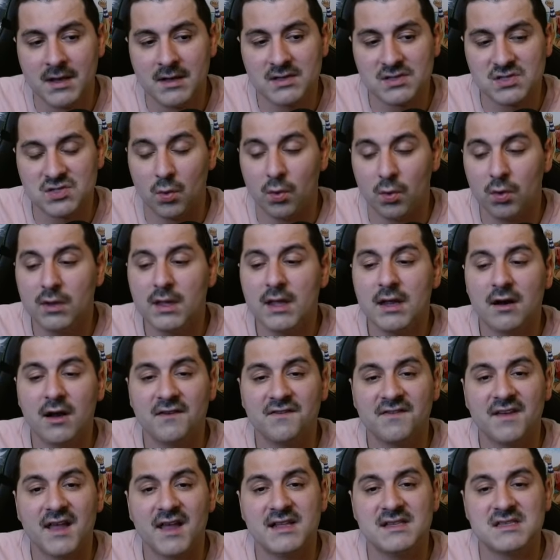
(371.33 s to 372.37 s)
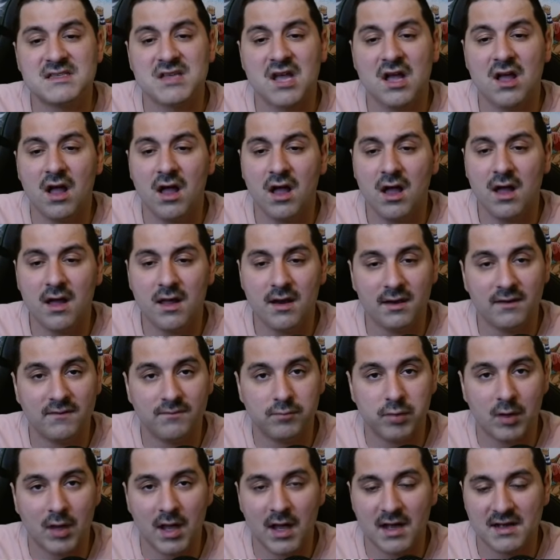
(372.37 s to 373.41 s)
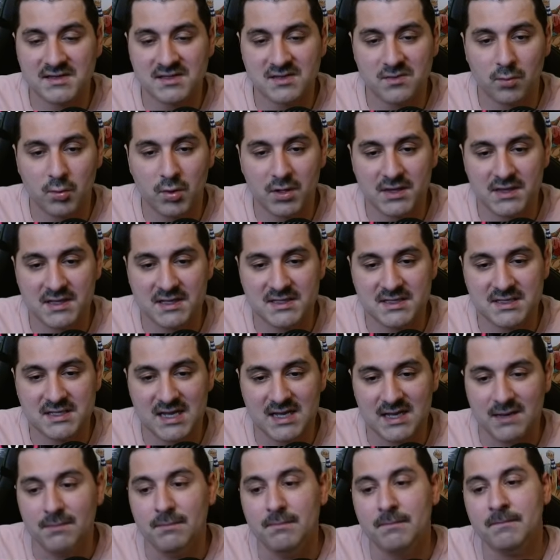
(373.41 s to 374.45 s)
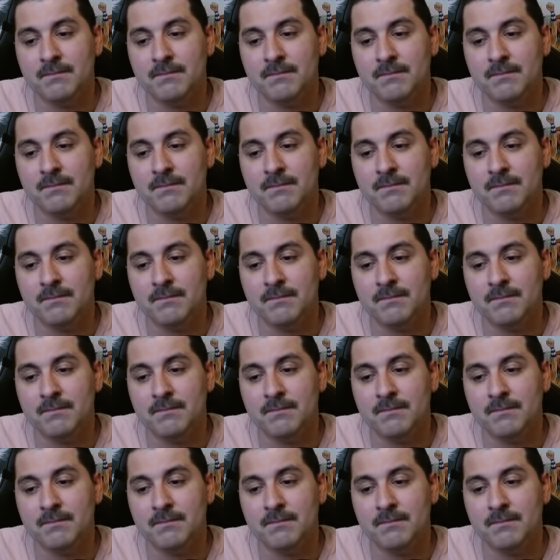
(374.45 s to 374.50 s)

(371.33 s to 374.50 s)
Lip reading: So we'll get off a ton of Blossom with this team.